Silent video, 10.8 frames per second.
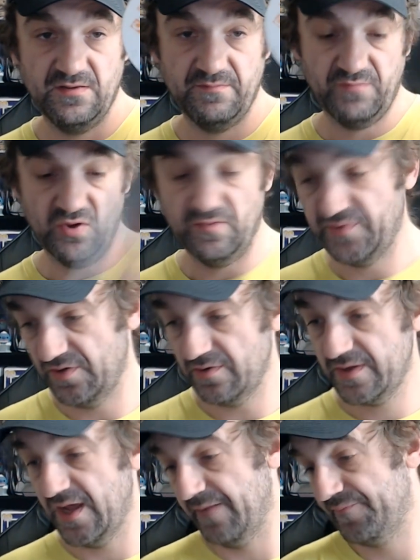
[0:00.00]
Boom. So,
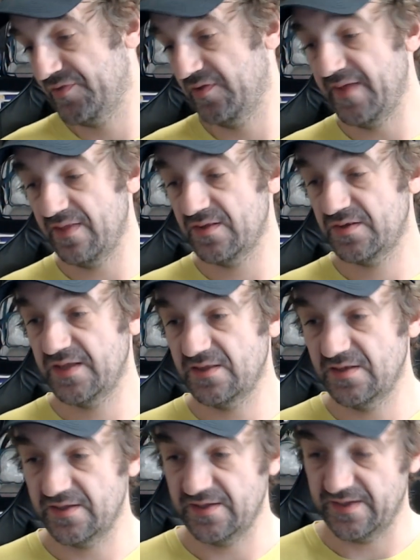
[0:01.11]
okay. So now let's get to the good